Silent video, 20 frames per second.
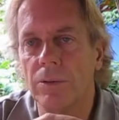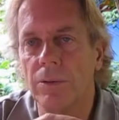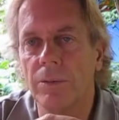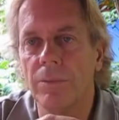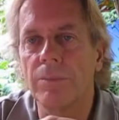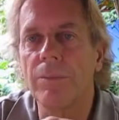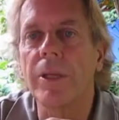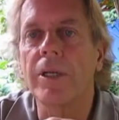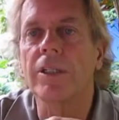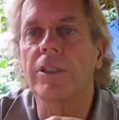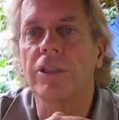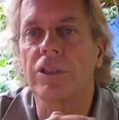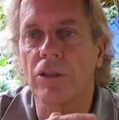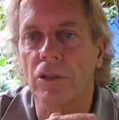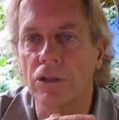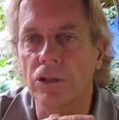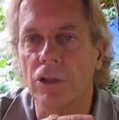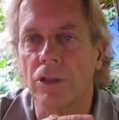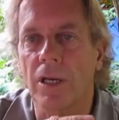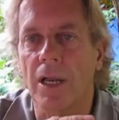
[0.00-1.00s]
better
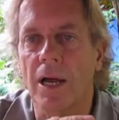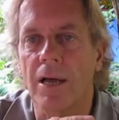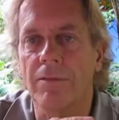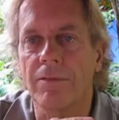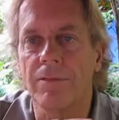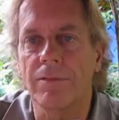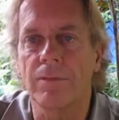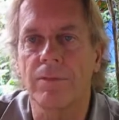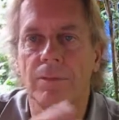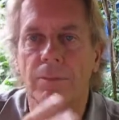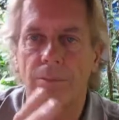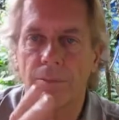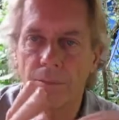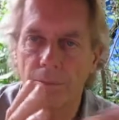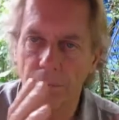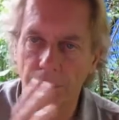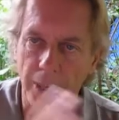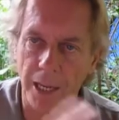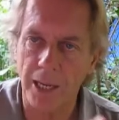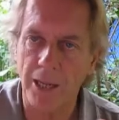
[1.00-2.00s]
social life,
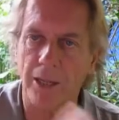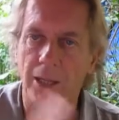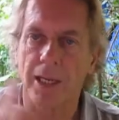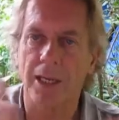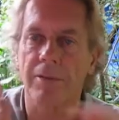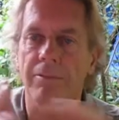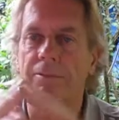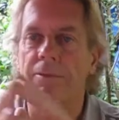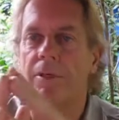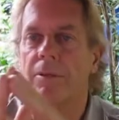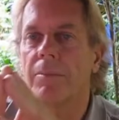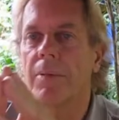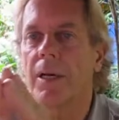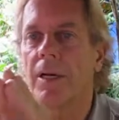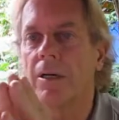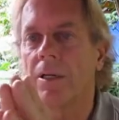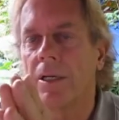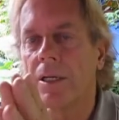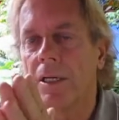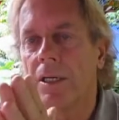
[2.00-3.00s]
male and
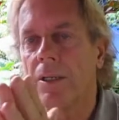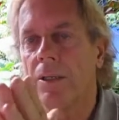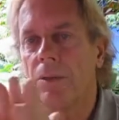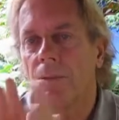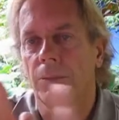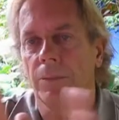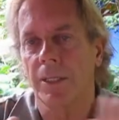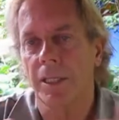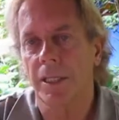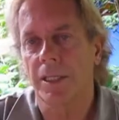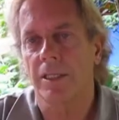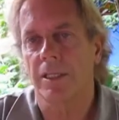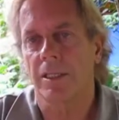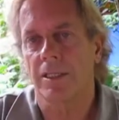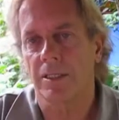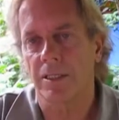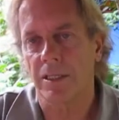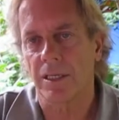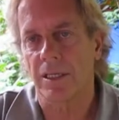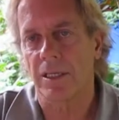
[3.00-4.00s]
female, meaning
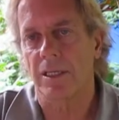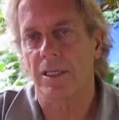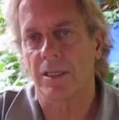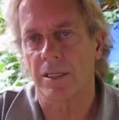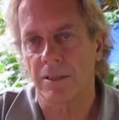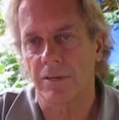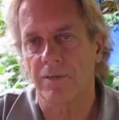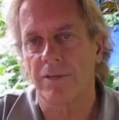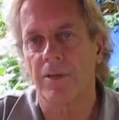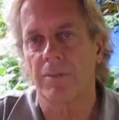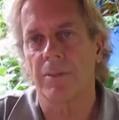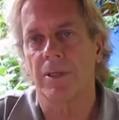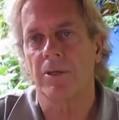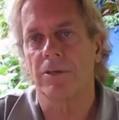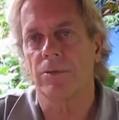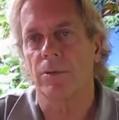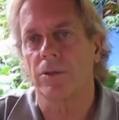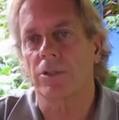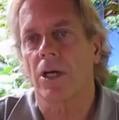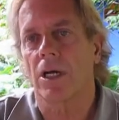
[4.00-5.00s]
that the
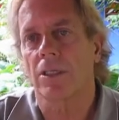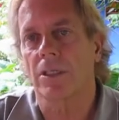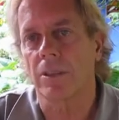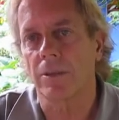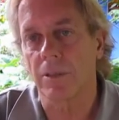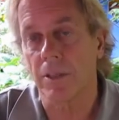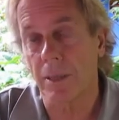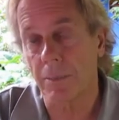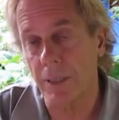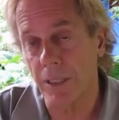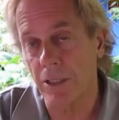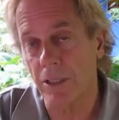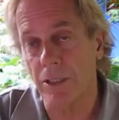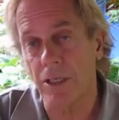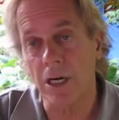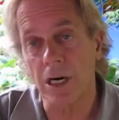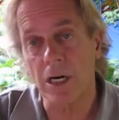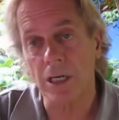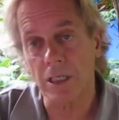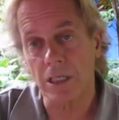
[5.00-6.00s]
females will talk to you. I mean,
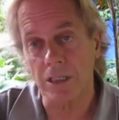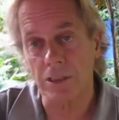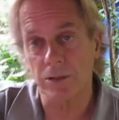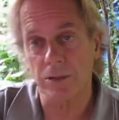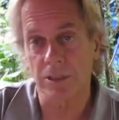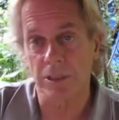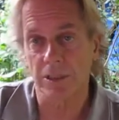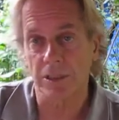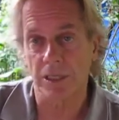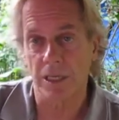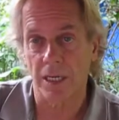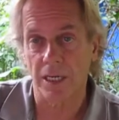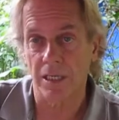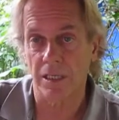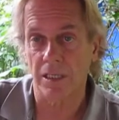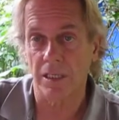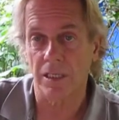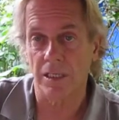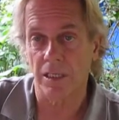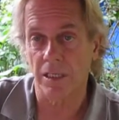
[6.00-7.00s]
there are countries
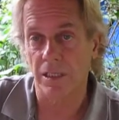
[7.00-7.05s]
like